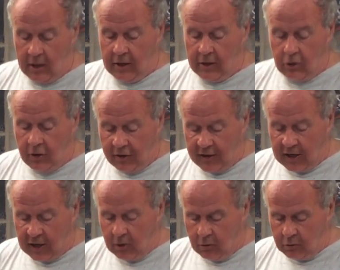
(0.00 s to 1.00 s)
And the other thing
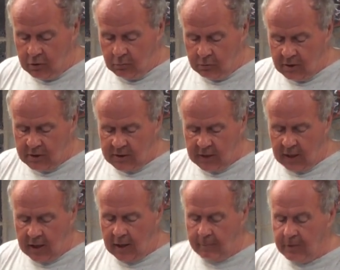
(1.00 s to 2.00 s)
I ordered was
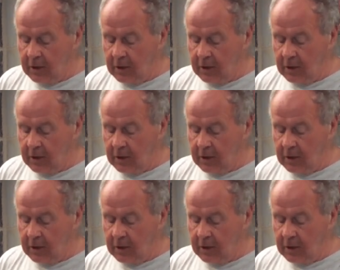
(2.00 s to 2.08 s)
the